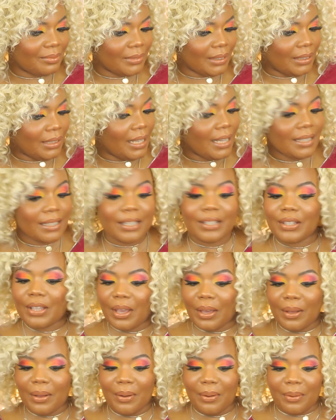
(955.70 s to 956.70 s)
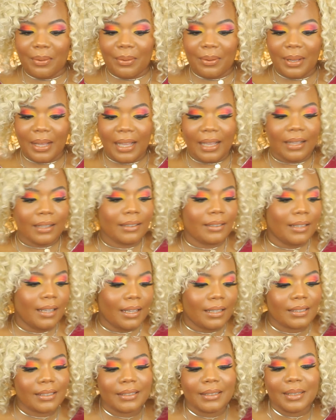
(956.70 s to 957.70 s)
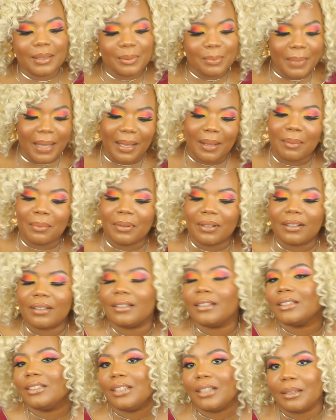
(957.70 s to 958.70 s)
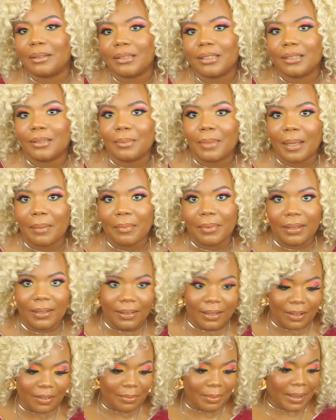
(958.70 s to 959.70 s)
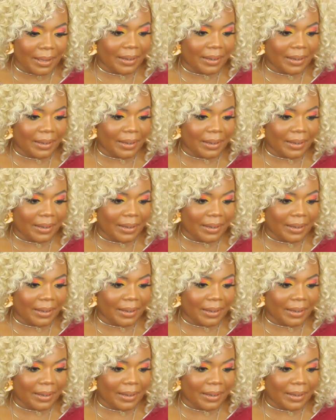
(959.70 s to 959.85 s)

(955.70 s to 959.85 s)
this is cute. This makeup look legit just made me love my